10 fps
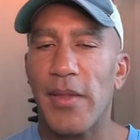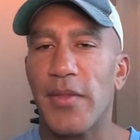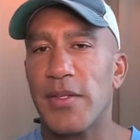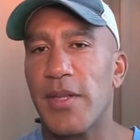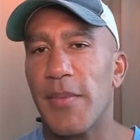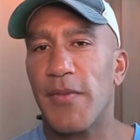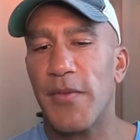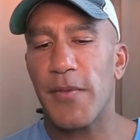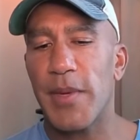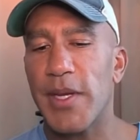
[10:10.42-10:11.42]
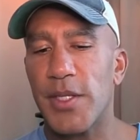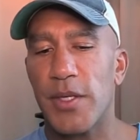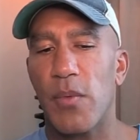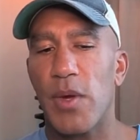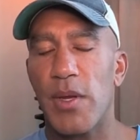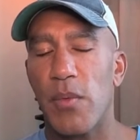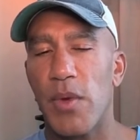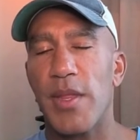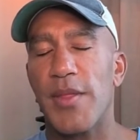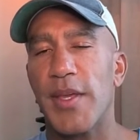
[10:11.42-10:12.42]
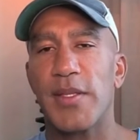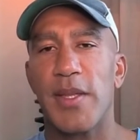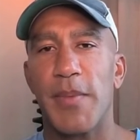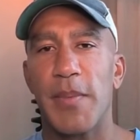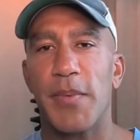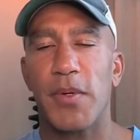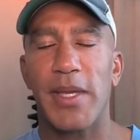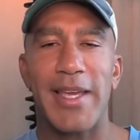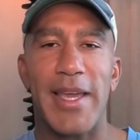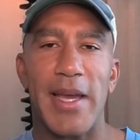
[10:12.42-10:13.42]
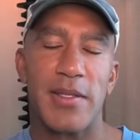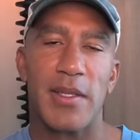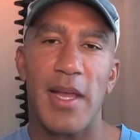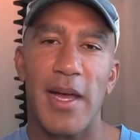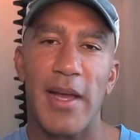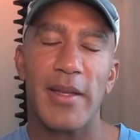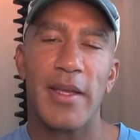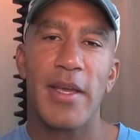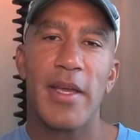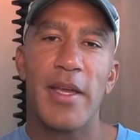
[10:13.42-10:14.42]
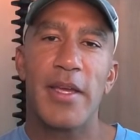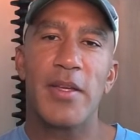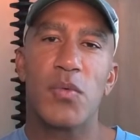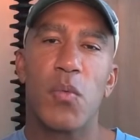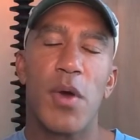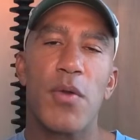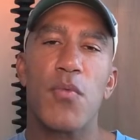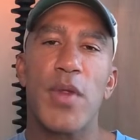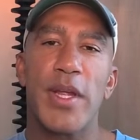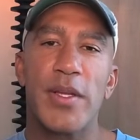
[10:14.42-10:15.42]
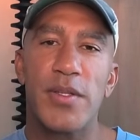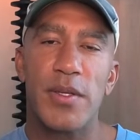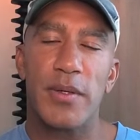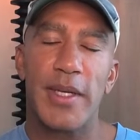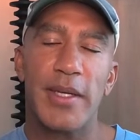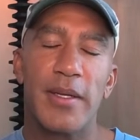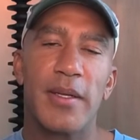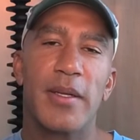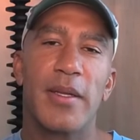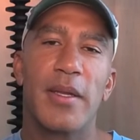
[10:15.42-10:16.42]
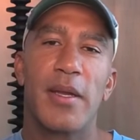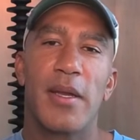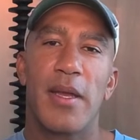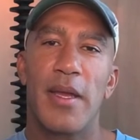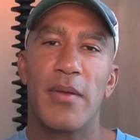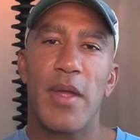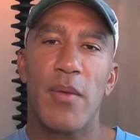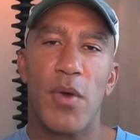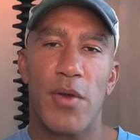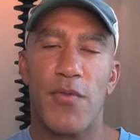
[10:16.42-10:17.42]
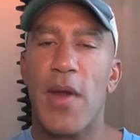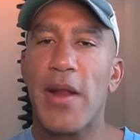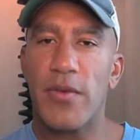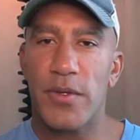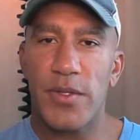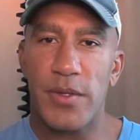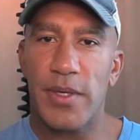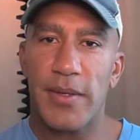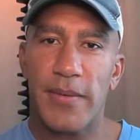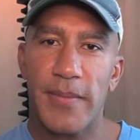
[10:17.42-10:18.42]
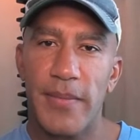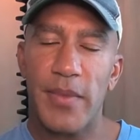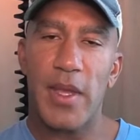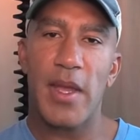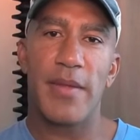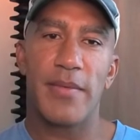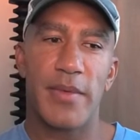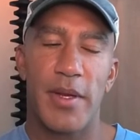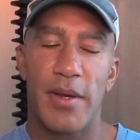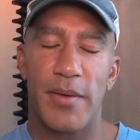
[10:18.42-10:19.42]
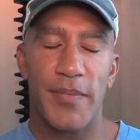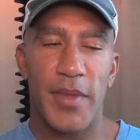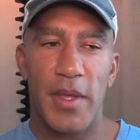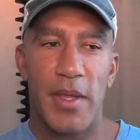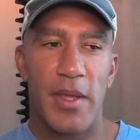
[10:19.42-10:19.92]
we can get this type of information. And one, one of the things that people guess a lot is what are rigs doing and, and what are frac crews doing? And, you know,